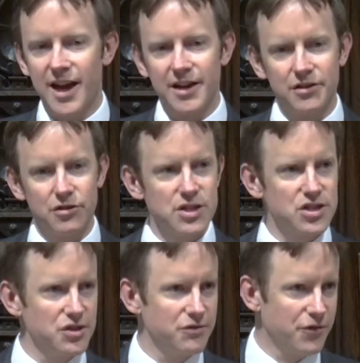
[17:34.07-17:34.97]
and
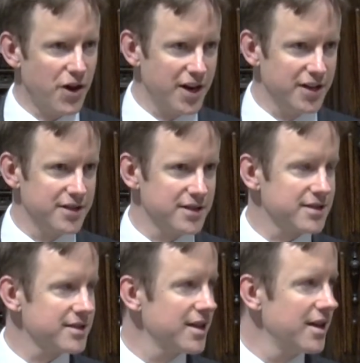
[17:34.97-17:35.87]
Christian
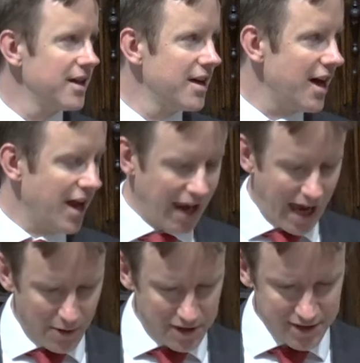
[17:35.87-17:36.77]
friends
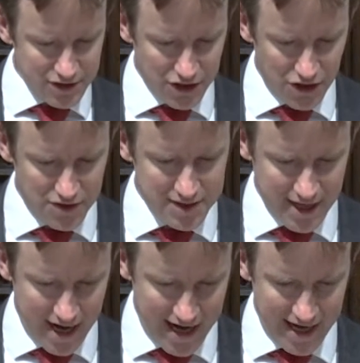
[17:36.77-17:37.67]
allow us to
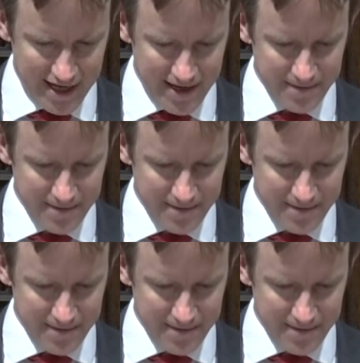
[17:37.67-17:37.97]
say?